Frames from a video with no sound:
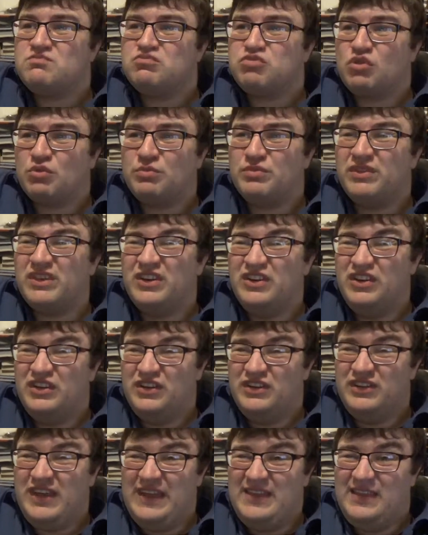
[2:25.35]
Probably gonna
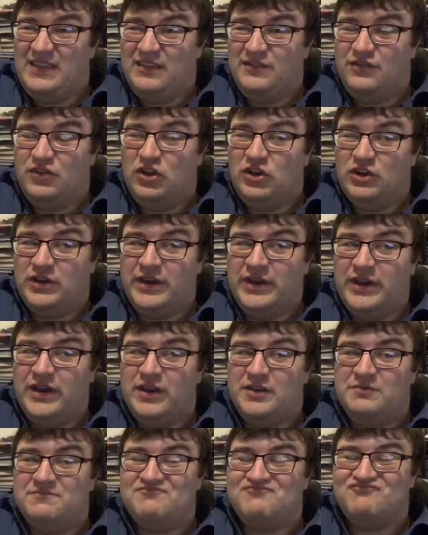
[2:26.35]
just end this vlog
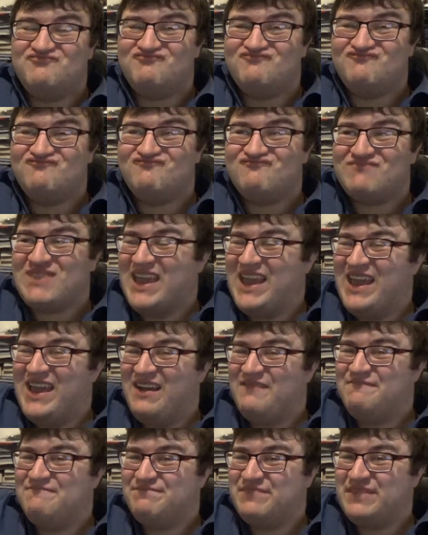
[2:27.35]
here. Yeah,
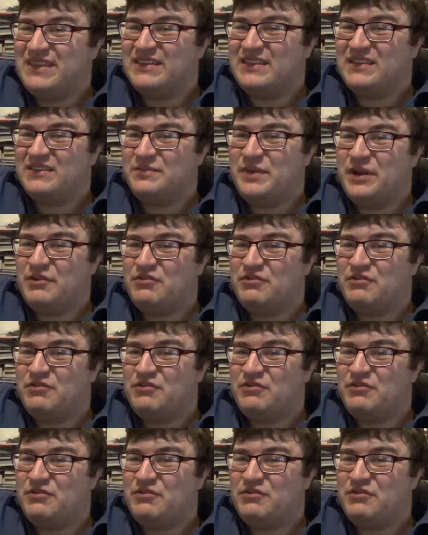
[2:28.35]
I think that's about